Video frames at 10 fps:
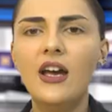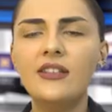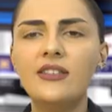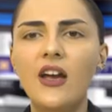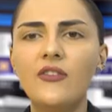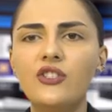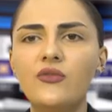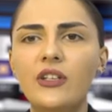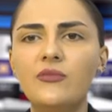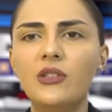A sewage
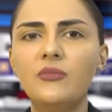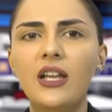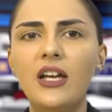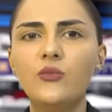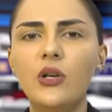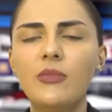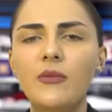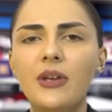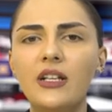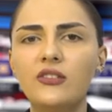treatment plant will be
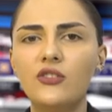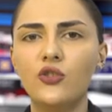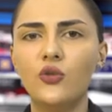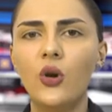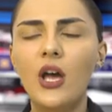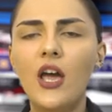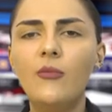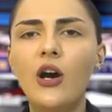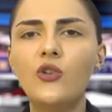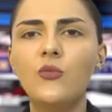built too.
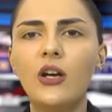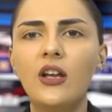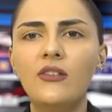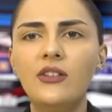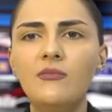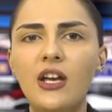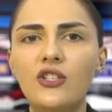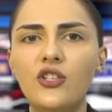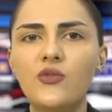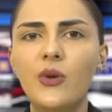About 100
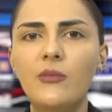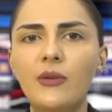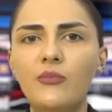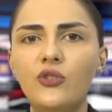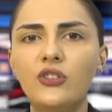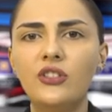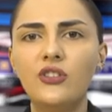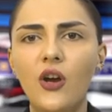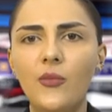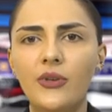mansions will be put
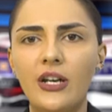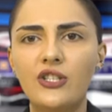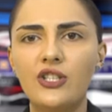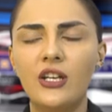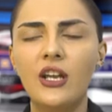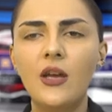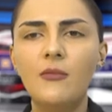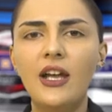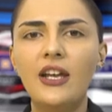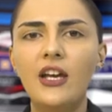into operation
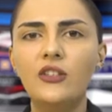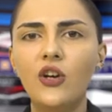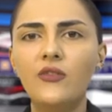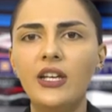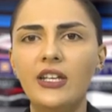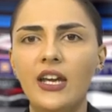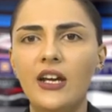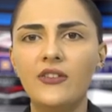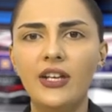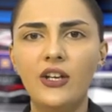by the end of the
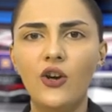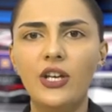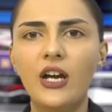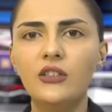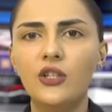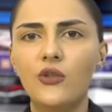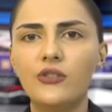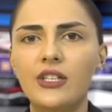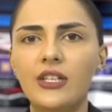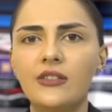year, Grigoryan
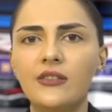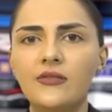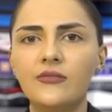noted.